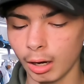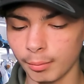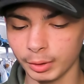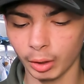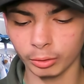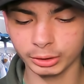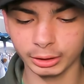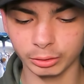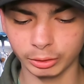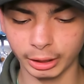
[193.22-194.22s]
The Hall
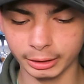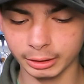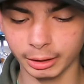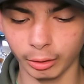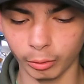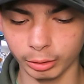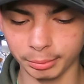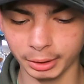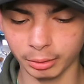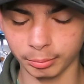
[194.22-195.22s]
sensor test can only
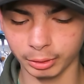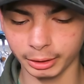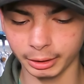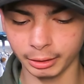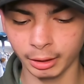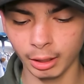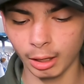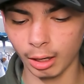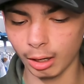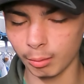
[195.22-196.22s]
be completed
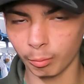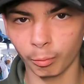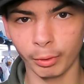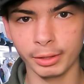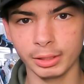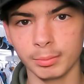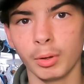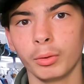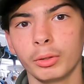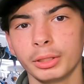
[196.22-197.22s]
when the
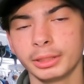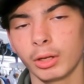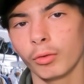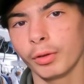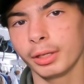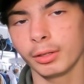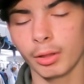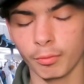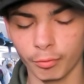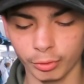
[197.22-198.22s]
motor is elevated
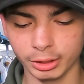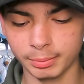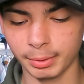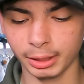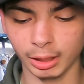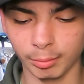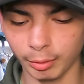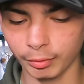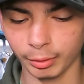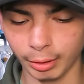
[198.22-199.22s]
and free spinning
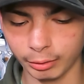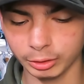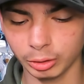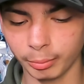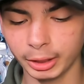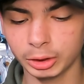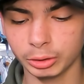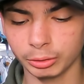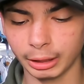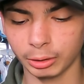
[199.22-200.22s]
above the ground. So make
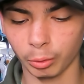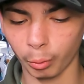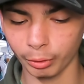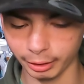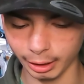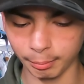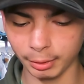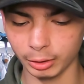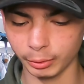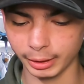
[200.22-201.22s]
sure that you're holding it
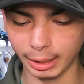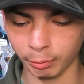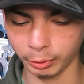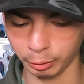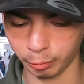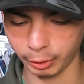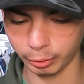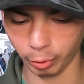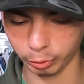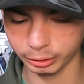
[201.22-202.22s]
up and doing that when you run
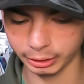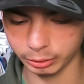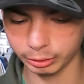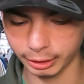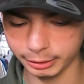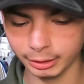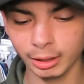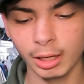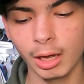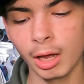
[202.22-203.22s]
your Hall sensor test.
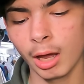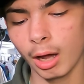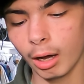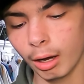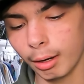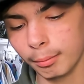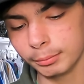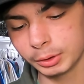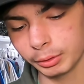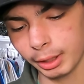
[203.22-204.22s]

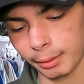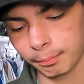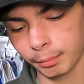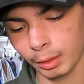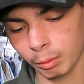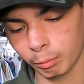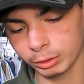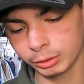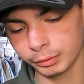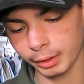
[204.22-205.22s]
So yeah,
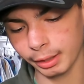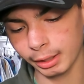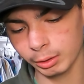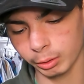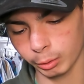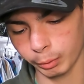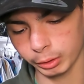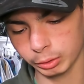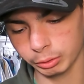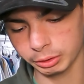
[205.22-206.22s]
once you've done that, you're going to
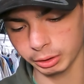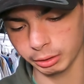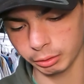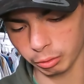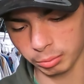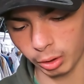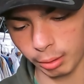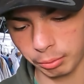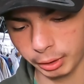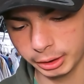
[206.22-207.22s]
want to turn to normal
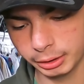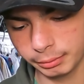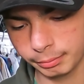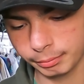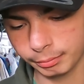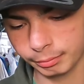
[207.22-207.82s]
operation